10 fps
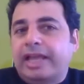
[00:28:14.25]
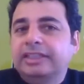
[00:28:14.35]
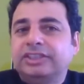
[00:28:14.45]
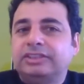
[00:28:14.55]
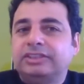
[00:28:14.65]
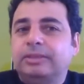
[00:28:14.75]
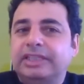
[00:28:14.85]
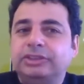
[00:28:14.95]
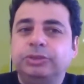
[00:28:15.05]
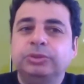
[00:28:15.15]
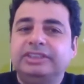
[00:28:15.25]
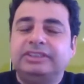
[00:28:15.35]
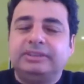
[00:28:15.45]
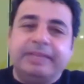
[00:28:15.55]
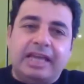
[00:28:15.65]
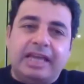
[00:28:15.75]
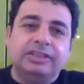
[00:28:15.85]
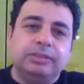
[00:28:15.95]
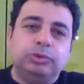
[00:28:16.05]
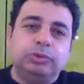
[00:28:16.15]
any yes. systems that use this
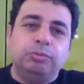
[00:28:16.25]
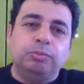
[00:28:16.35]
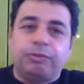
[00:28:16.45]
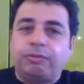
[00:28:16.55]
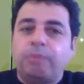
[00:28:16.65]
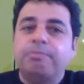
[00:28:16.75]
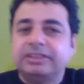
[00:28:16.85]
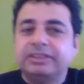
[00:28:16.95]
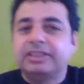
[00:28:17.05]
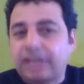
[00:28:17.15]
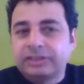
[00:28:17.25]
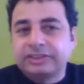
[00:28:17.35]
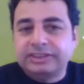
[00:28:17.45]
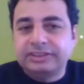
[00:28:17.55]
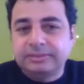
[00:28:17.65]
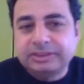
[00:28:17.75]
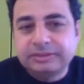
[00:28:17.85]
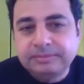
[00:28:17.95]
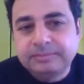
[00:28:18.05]
mechanism to perform better than other systems?